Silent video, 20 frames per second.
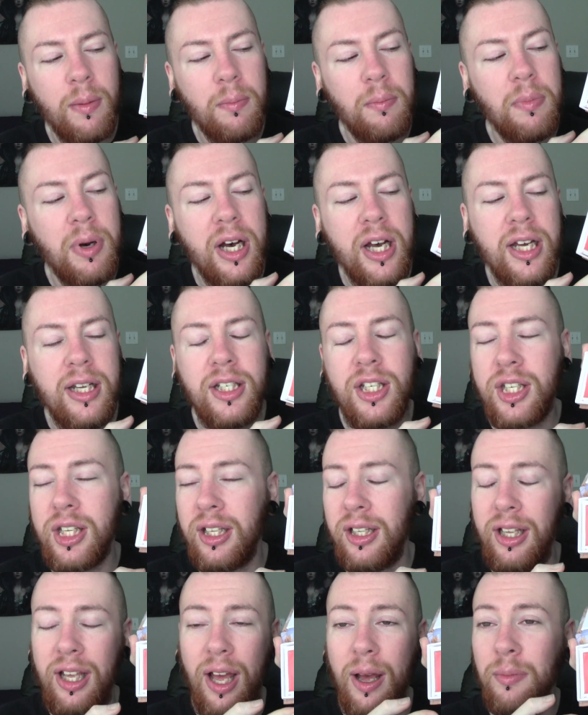but
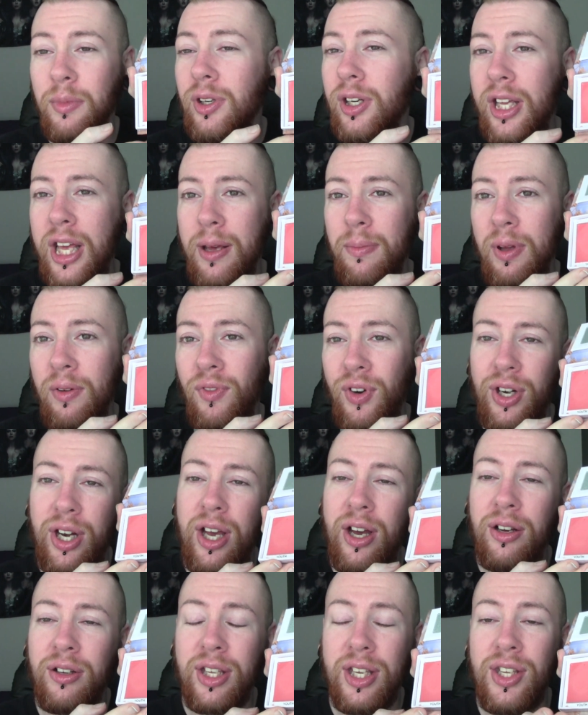I'm gonna keep it for
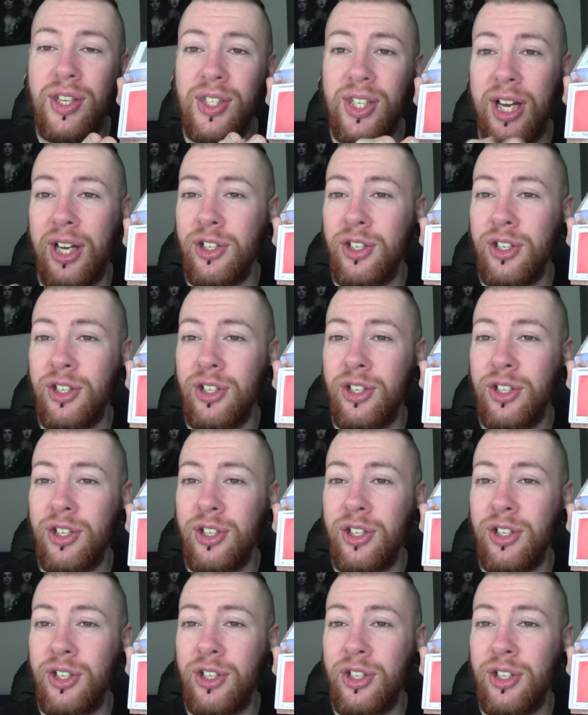now because